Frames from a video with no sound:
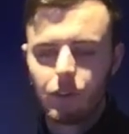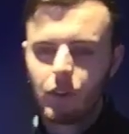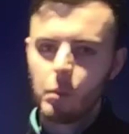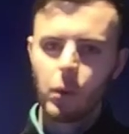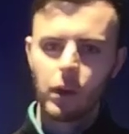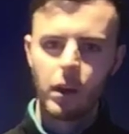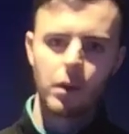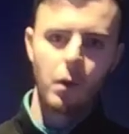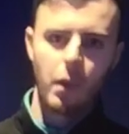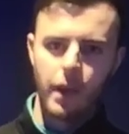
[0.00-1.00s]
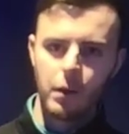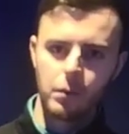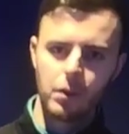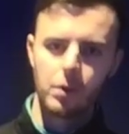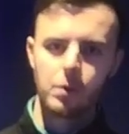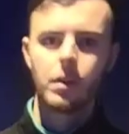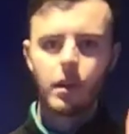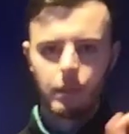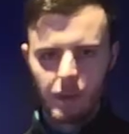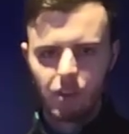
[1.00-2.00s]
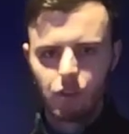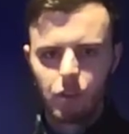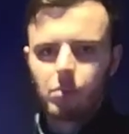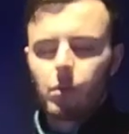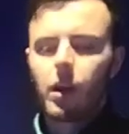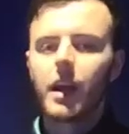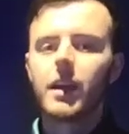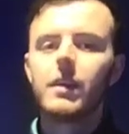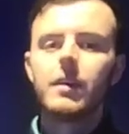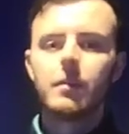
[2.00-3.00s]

There's no point going, that'll do. Make sure it's right.